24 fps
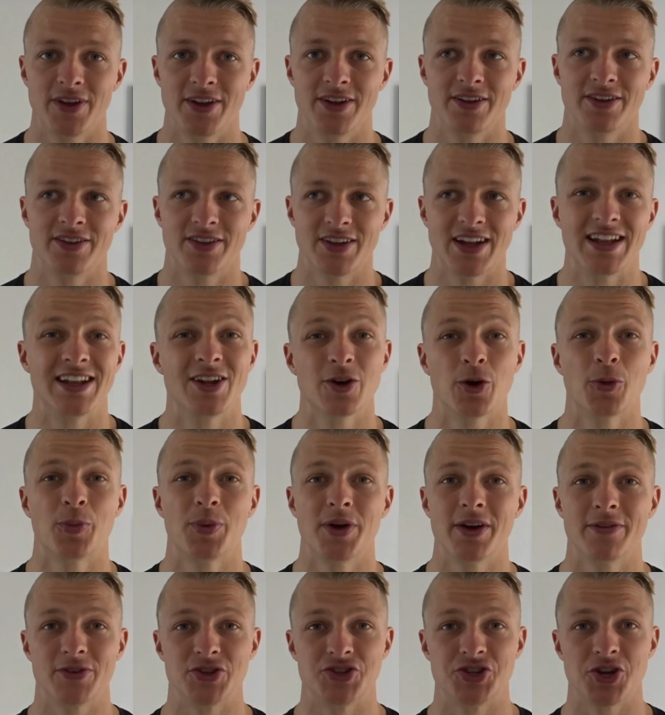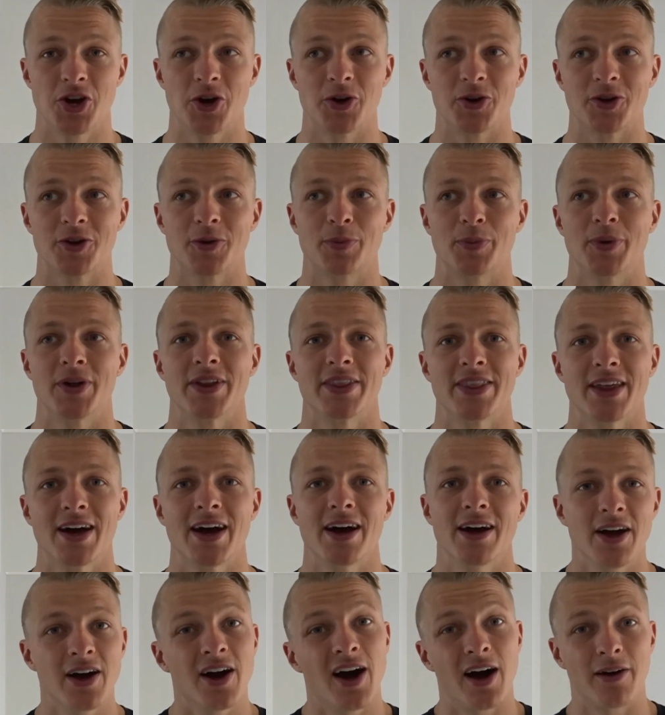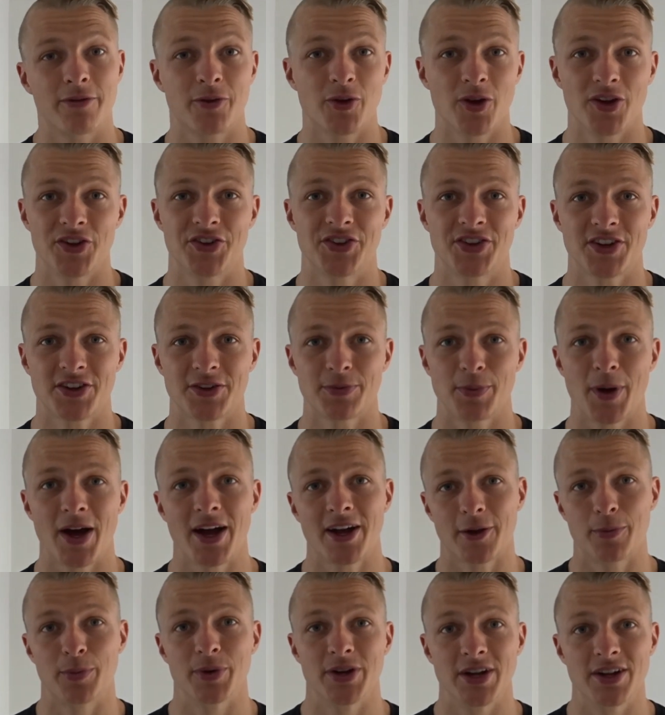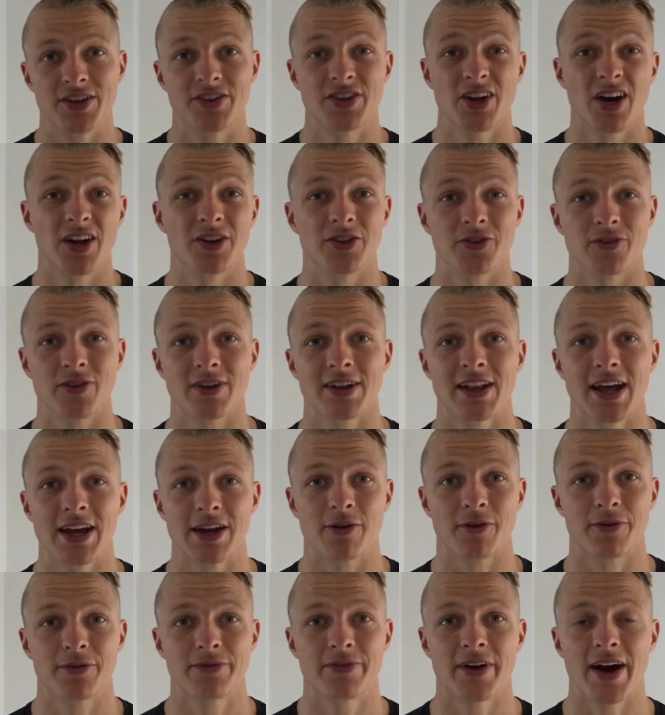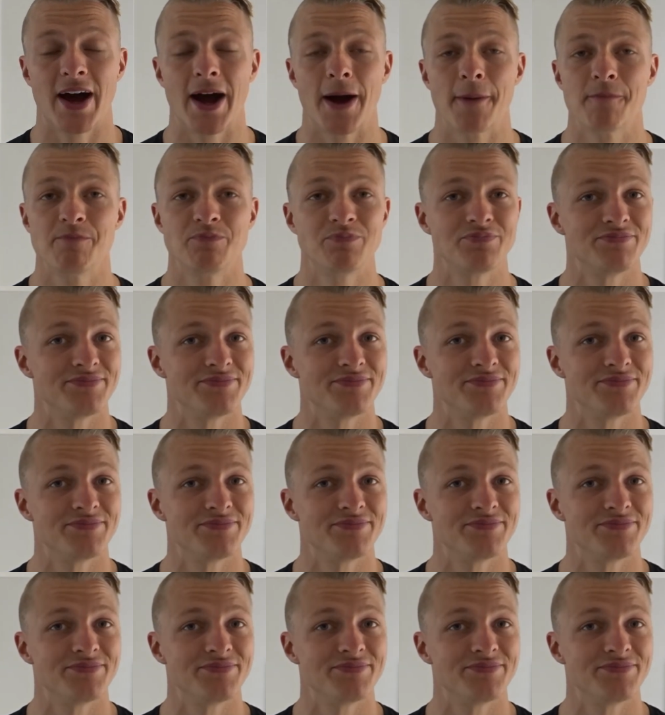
it's a little bit of a joke, but that I've got a 6-pack, but it's under a layer of fat.